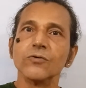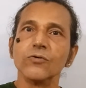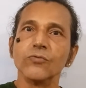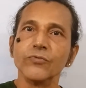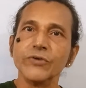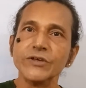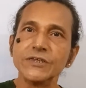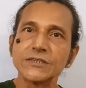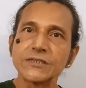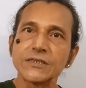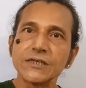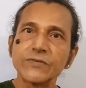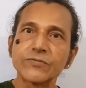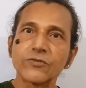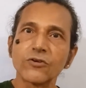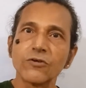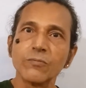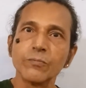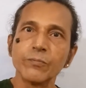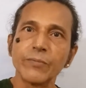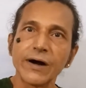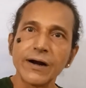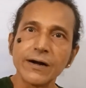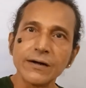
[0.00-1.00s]
whiskey
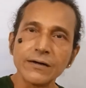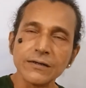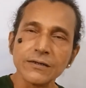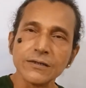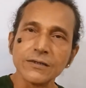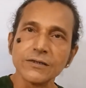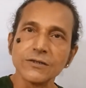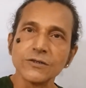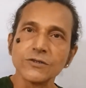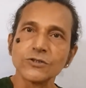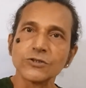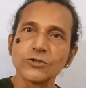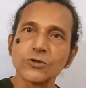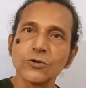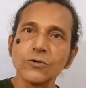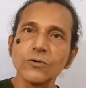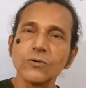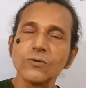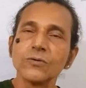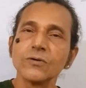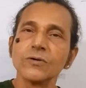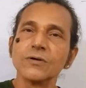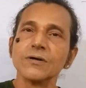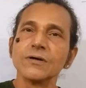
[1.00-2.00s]
from bar,
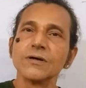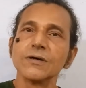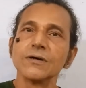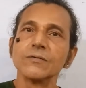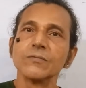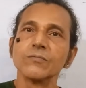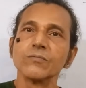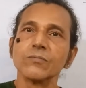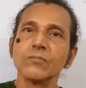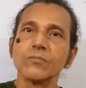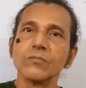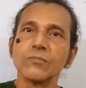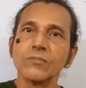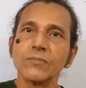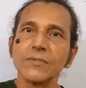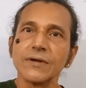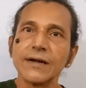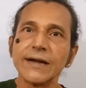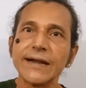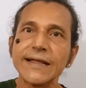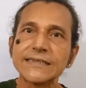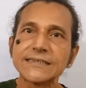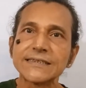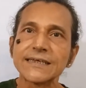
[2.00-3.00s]
so
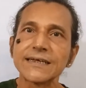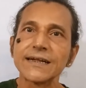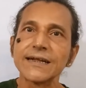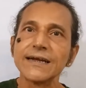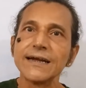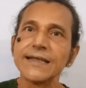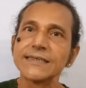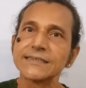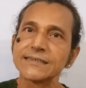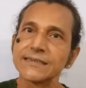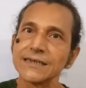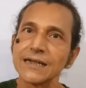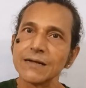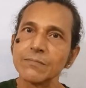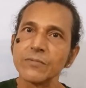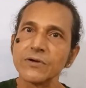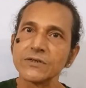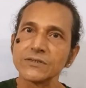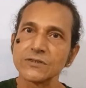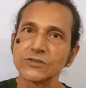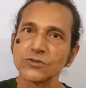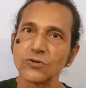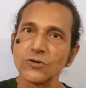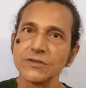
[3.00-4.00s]
lesser and lesser numbers
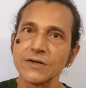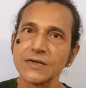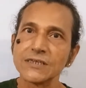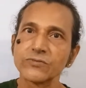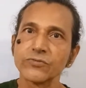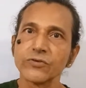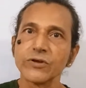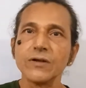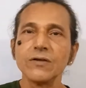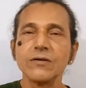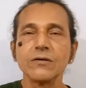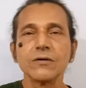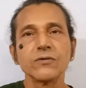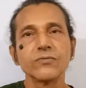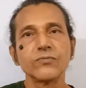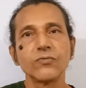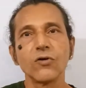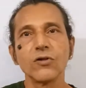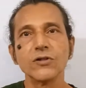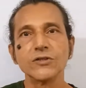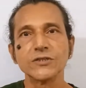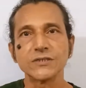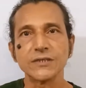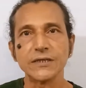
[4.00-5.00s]
of soldiers will
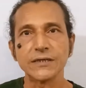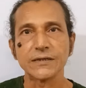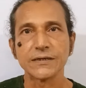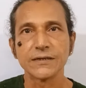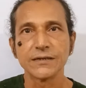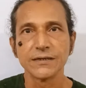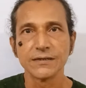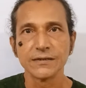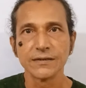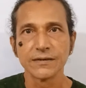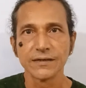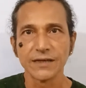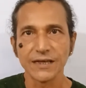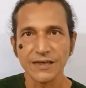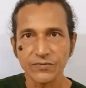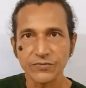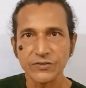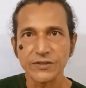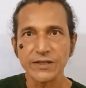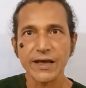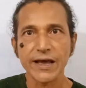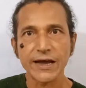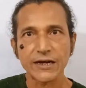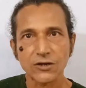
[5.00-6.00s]
fall sick if
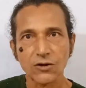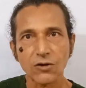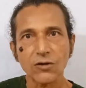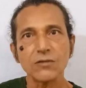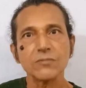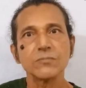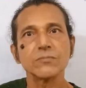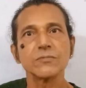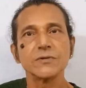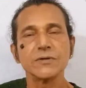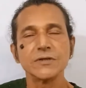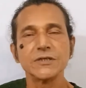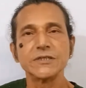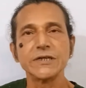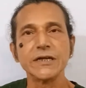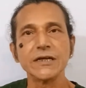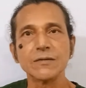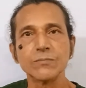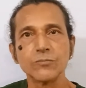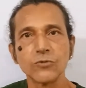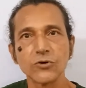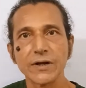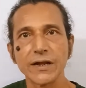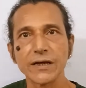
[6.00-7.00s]
they at all
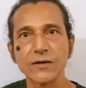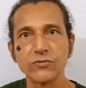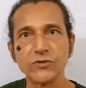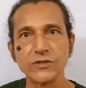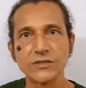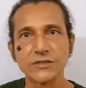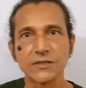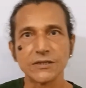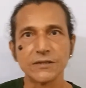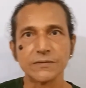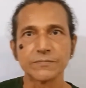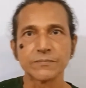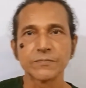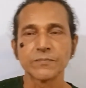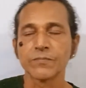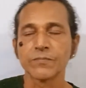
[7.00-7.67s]
drink bootleg whiskey.